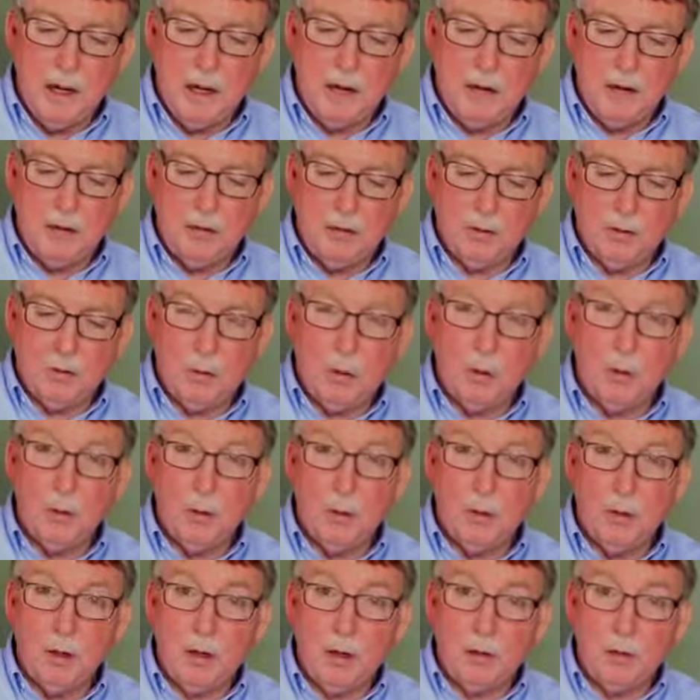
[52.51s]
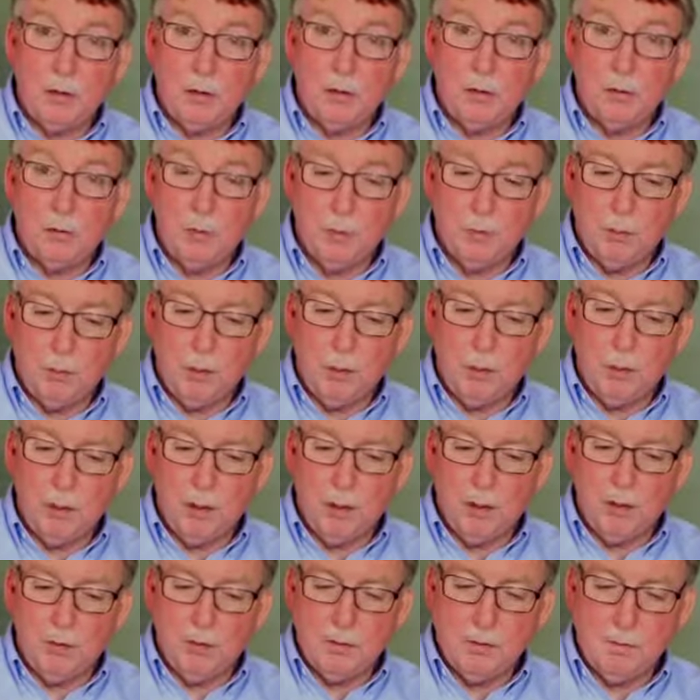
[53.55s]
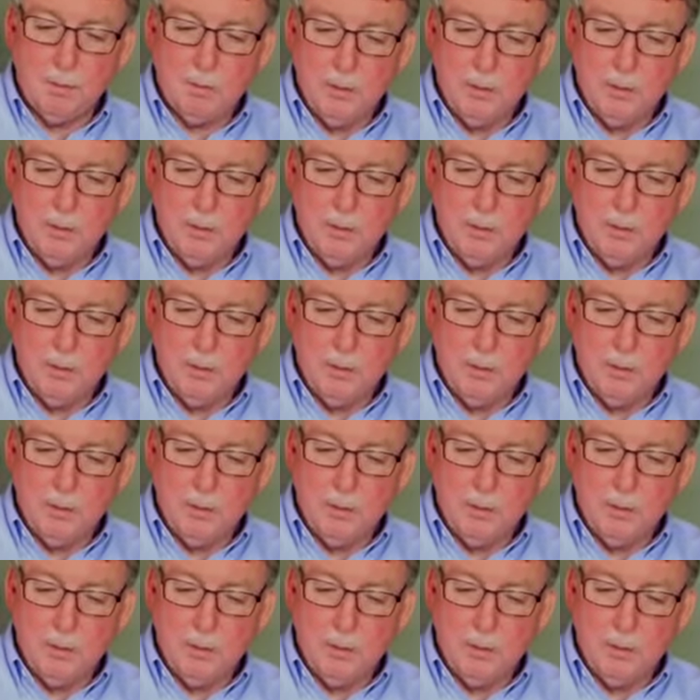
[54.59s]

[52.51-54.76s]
as the foot pronates.